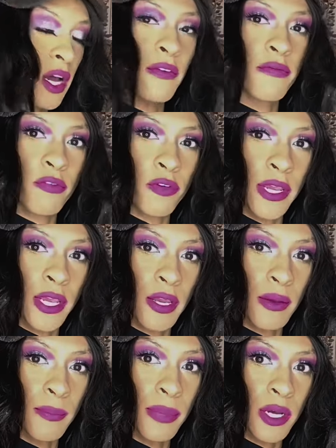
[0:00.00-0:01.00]
a free
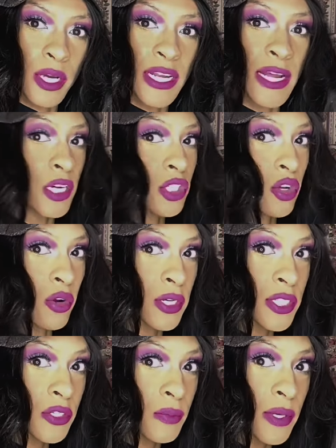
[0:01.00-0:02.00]
book. Now there's going
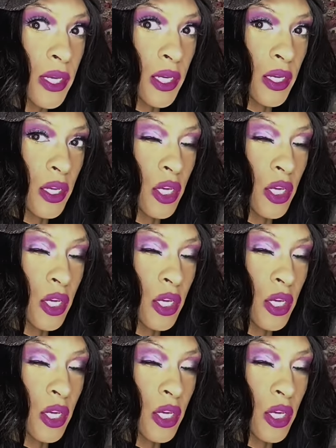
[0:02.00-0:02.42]
to be